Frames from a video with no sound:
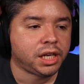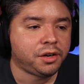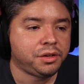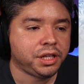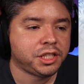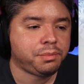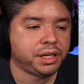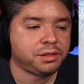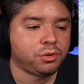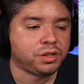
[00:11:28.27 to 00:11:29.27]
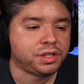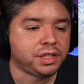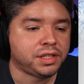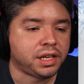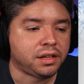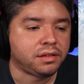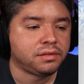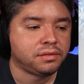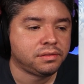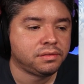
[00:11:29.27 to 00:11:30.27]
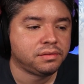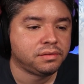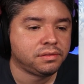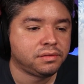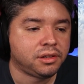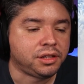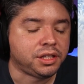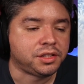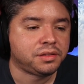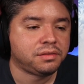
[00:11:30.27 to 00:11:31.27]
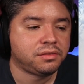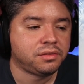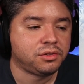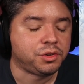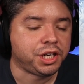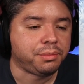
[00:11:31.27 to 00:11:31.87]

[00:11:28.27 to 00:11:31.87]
I really expected more detail on these 3D